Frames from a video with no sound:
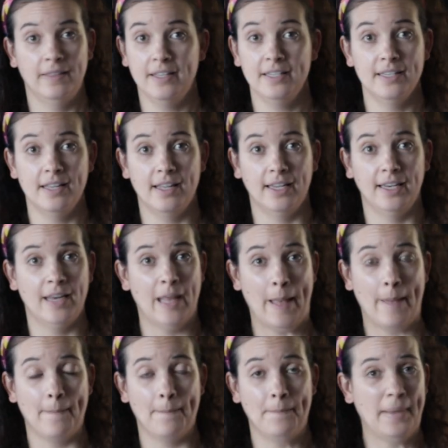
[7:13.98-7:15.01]
This line
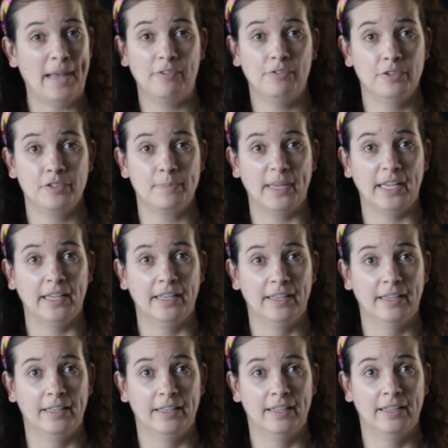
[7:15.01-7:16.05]
baffles me.
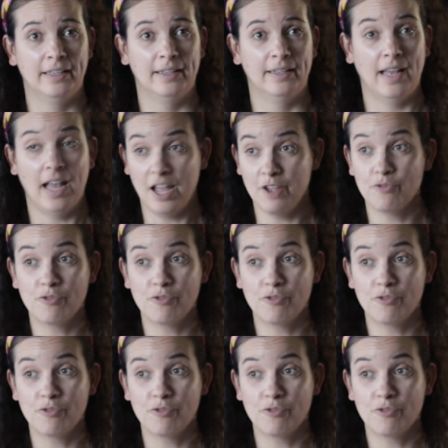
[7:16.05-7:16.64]
I